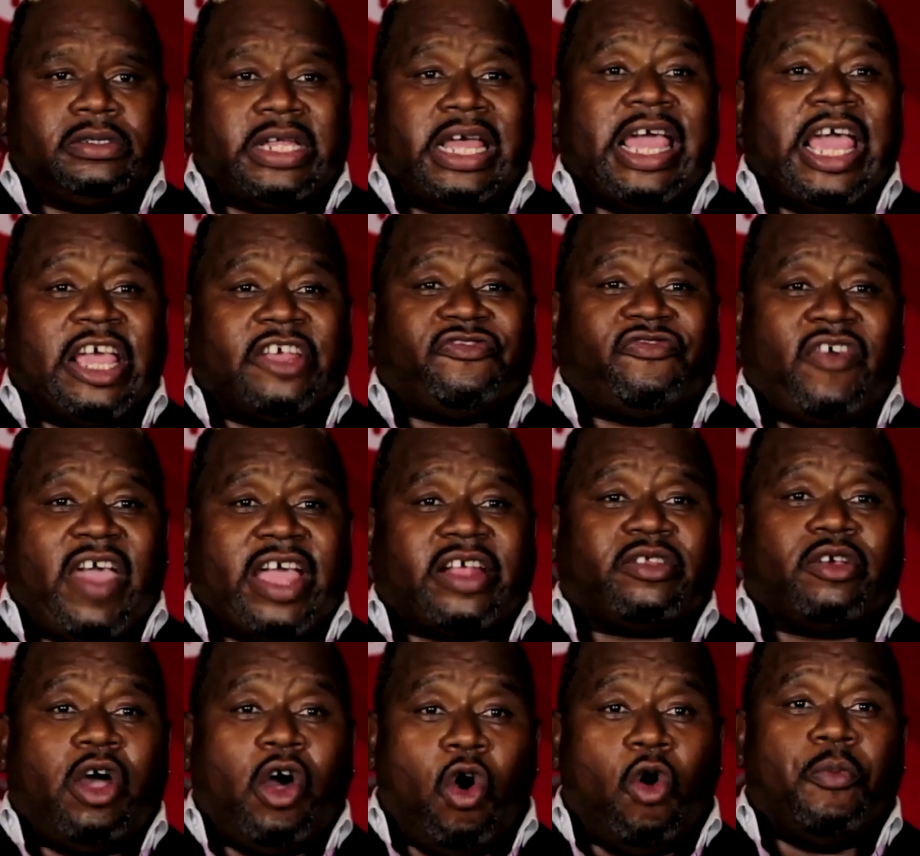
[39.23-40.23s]
the X
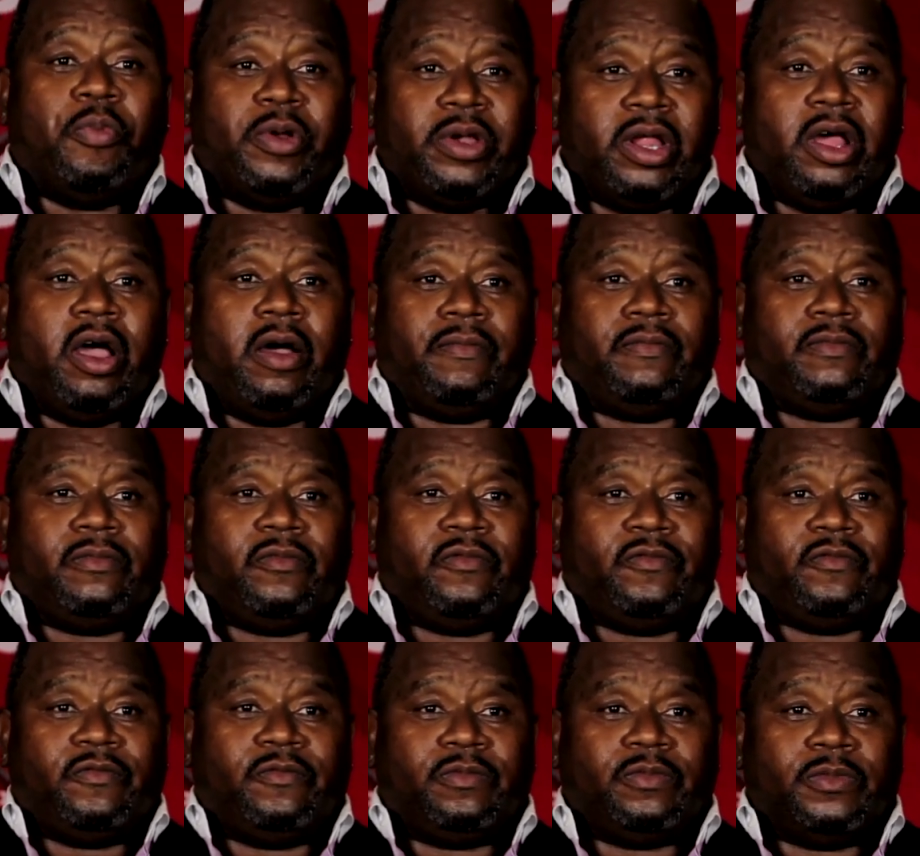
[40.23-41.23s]
Factor opened up
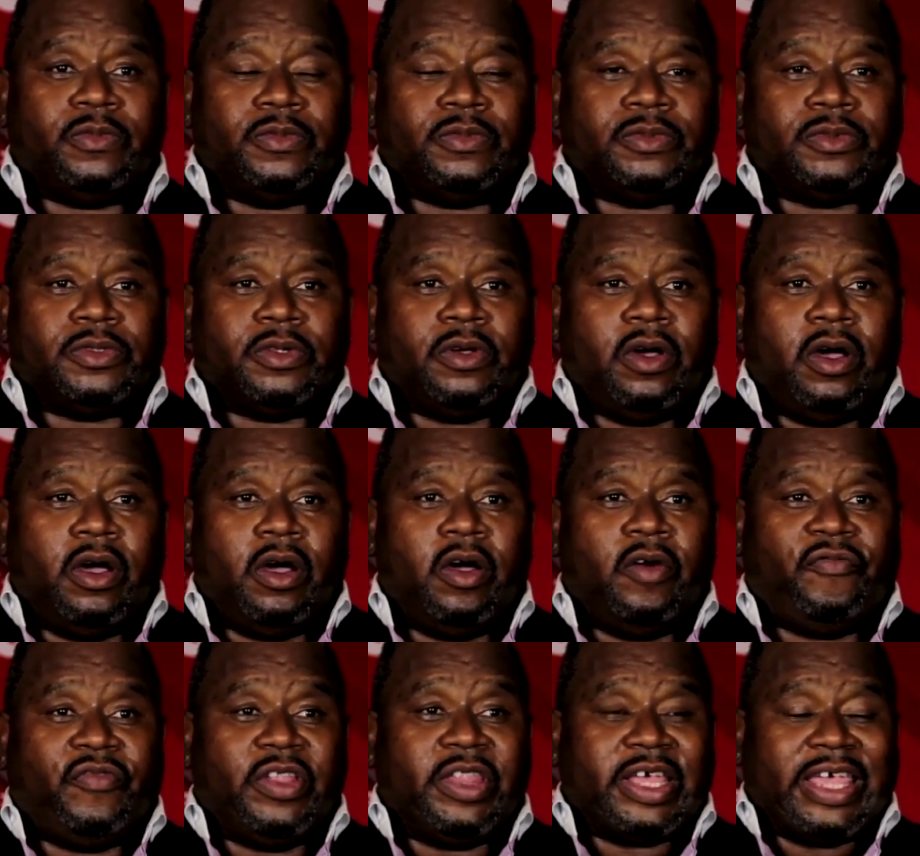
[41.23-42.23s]

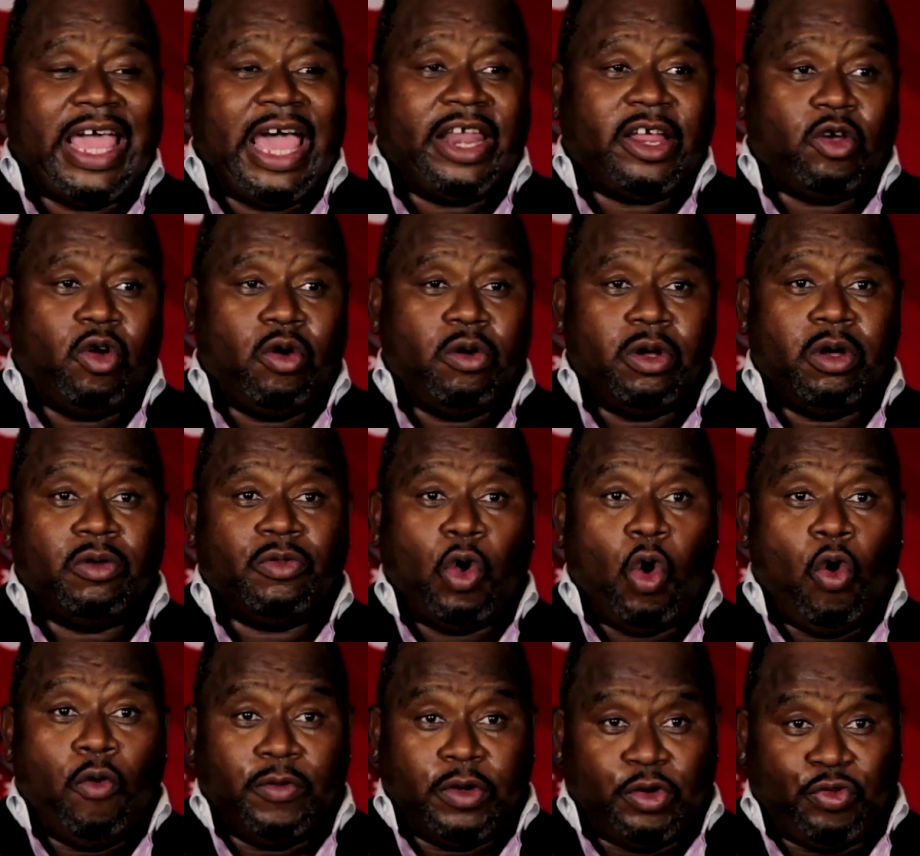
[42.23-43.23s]
uh, for the category
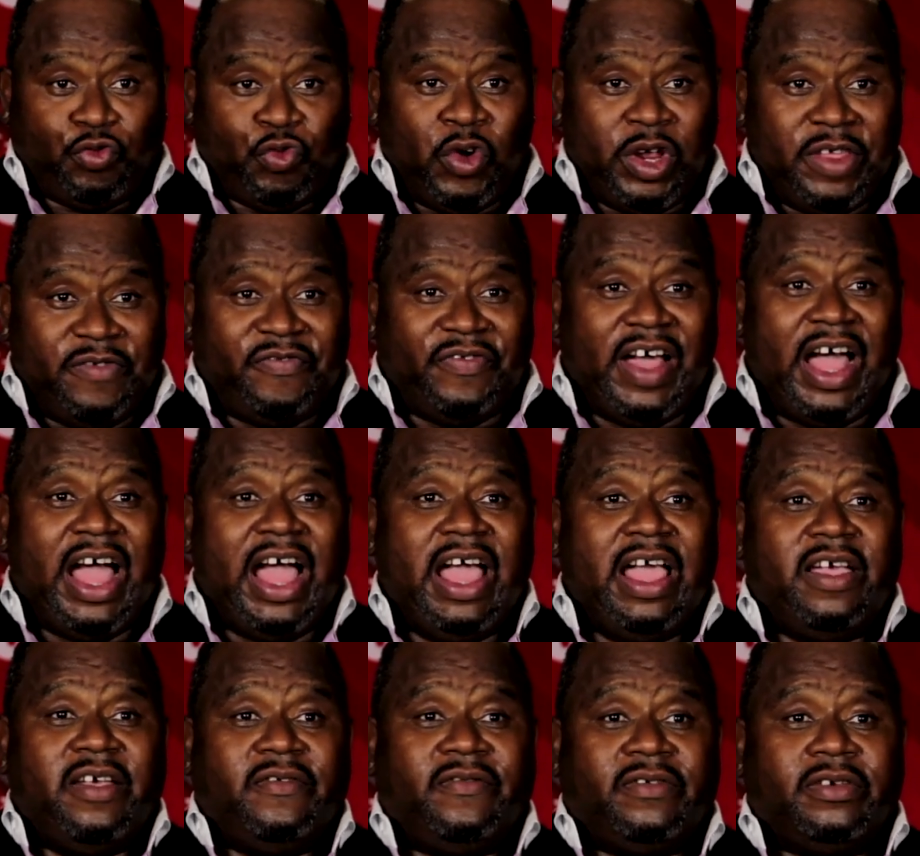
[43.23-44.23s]
of over the
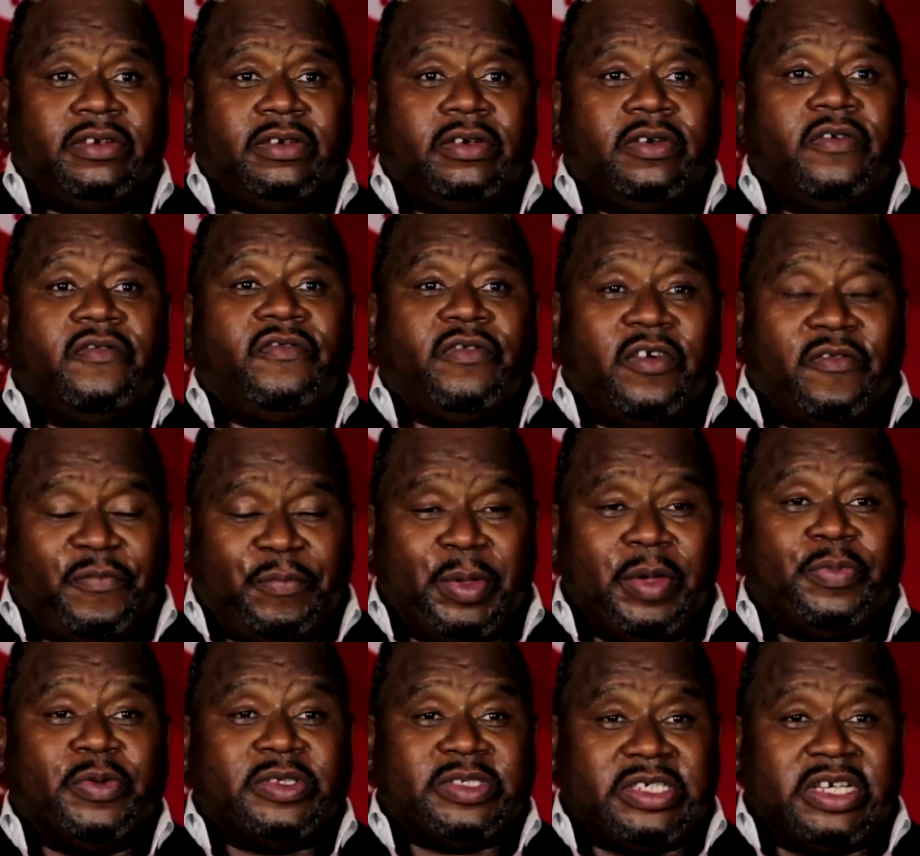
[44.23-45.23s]
25 for
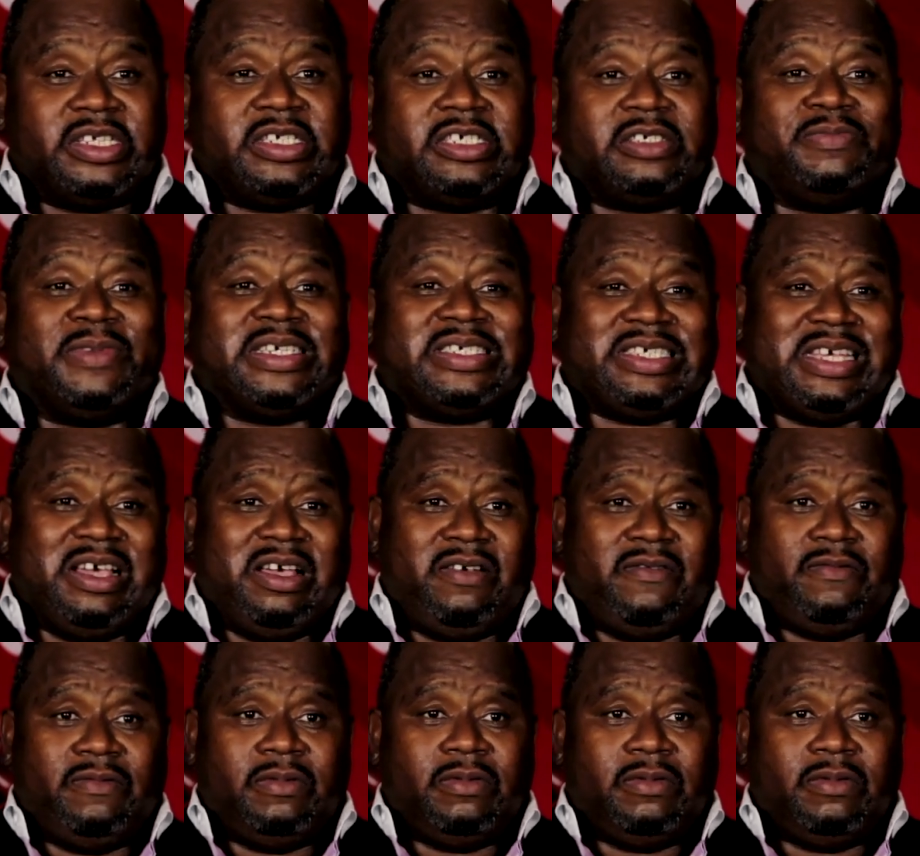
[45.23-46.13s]
people such as myself.